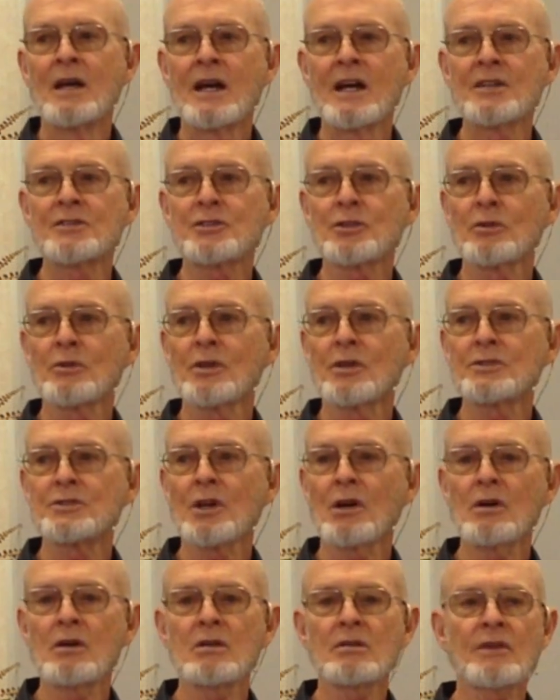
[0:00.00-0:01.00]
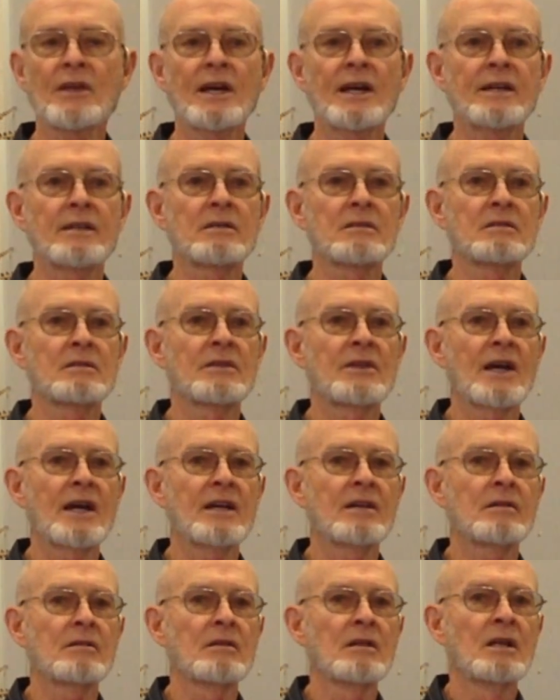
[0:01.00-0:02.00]
And so there's all that,
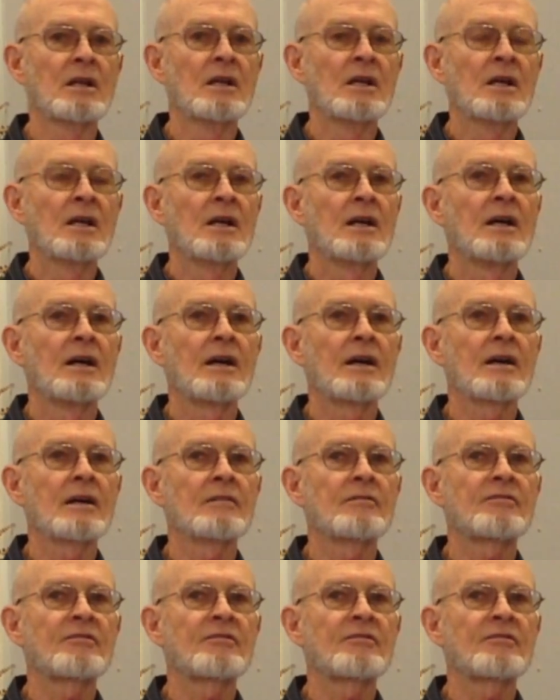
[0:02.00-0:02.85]
that uh,